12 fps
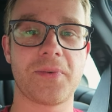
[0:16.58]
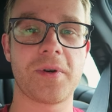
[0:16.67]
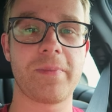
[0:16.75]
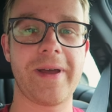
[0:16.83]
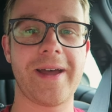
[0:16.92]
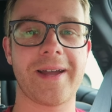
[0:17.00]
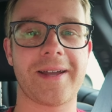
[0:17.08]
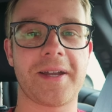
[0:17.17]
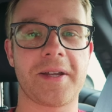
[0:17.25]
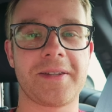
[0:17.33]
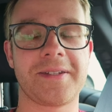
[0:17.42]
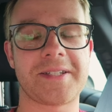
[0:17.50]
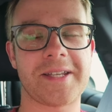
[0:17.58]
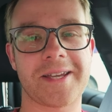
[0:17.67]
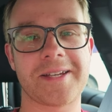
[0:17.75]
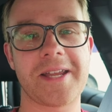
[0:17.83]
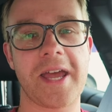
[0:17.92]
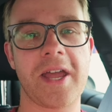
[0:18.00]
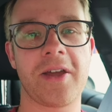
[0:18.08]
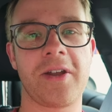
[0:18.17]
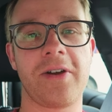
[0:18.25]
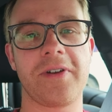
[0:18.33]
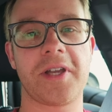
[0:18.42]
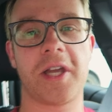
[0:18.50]
We're back. The second day on
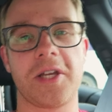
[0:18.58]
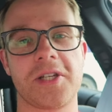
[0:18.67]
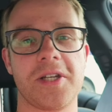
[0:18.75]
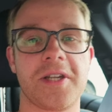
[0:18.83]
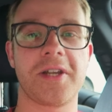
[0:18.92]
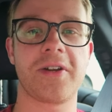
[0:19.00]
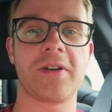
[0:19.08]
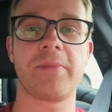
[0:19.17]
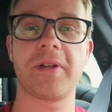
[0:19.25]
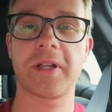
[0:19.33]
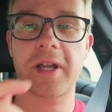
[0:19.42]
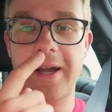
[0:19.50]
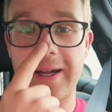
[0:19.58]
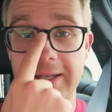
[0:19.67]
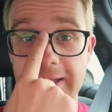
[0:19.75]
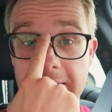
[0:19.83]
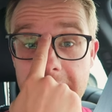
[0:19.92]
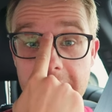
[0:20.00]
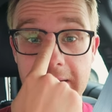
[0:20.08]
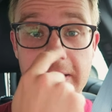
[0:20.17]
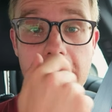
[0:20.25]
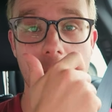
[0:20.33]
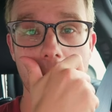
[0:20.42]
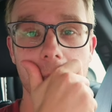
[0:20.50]
our vacation here in Amelia Island.
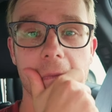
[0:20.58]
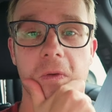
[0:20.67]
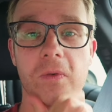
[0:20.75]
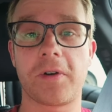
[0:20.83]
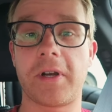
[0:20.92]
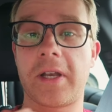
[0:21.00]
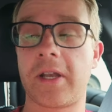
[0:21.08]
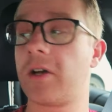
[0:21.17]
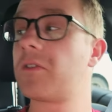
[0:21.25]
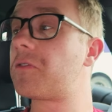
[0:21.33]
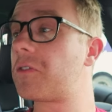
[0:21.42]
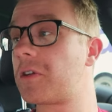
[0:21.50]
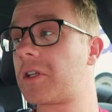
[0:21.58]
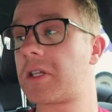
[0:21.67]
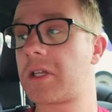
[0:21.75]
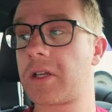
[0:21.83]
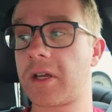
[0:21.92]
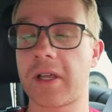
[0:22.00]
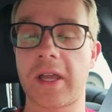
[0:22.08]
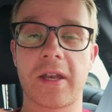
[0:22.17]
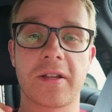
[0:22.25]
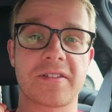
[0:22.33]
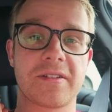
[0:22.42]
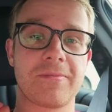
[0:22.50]
We're right now in Fernandina
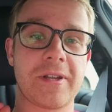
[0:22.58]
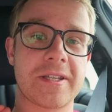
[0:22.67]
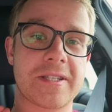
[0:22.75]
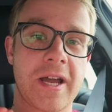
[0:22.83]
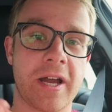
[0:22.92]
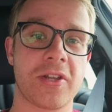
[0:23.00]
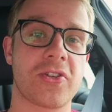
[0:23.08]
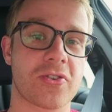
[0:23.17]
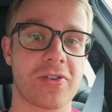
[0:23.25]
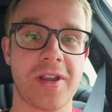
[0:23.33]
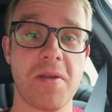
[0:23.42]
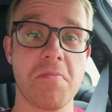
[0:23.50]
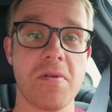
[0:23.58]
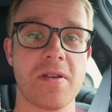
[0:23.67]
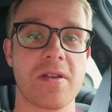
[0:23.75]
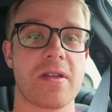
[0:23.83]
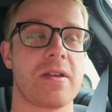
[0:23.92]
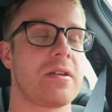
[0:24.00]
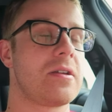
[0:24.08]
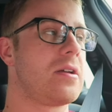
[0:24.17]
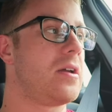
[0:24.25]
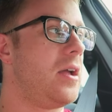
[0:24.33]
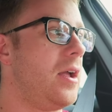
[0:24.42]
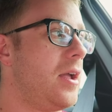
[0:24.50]
getting some nice ice cream,
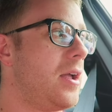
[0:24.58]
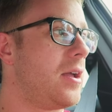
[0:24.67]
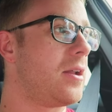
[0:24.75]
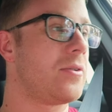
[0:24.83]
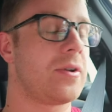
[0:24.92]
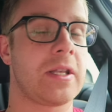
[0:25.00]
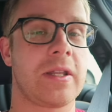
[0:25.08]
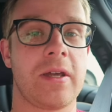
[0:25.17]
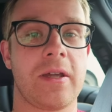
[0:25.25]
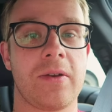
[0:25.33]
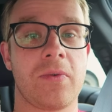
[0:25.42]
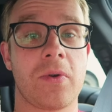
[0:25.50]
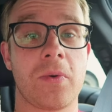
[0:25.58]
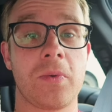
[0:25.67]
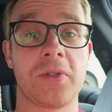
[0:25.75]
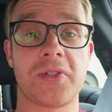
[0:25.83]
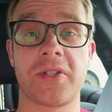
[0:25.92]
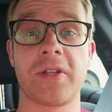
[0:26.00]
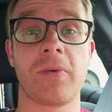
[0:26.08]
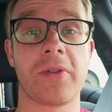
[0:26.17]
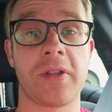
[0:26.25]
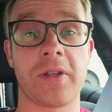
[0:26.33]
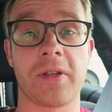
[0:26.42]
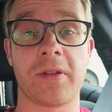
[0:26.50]
and then we'll see what
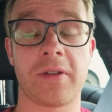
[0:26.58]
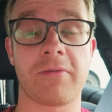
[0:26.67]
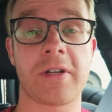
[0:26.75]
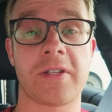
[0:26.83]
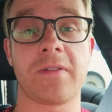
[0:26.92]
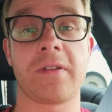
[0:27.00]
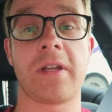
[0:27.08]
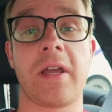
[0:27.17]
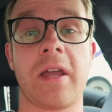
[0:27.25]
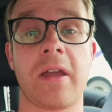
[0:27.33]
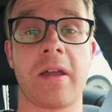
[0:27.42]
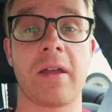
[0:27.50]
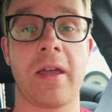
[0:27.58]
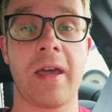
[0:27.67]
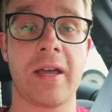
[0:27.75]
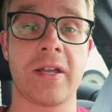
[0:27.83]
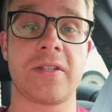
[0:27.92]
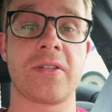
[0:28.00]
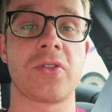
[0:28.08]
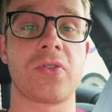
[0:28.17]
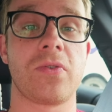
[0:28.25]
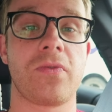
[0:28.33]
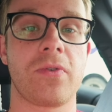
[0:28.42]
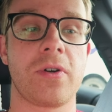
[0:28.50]
the rest of the day has in
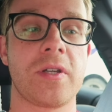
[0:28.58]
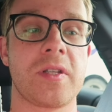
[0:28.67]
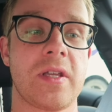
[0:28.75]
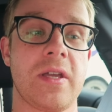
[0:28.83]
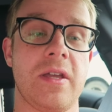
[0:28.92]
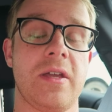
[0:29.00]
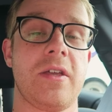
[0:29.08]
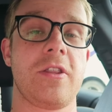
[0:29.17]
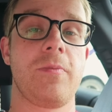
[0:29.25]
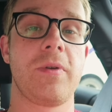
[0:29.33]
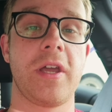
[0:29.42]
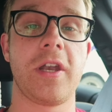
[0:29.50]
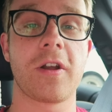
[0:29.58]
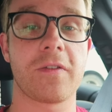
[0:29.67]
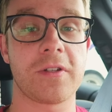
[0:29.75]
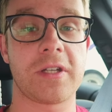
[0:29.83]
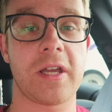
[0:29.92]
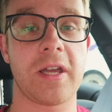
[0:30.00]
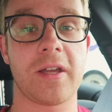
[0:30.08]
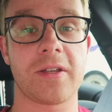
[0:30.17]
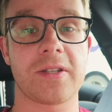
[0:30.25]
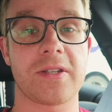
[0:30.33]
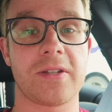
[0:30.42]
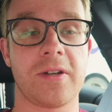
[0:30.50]
store for us. The beginning of the day
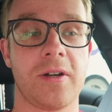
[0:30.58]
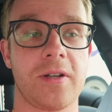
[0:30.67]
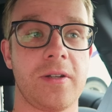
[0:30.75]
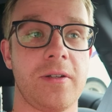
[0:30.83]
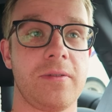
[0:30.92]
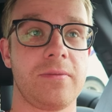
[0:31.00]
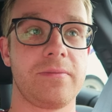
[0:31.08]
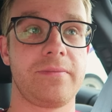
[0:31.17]
started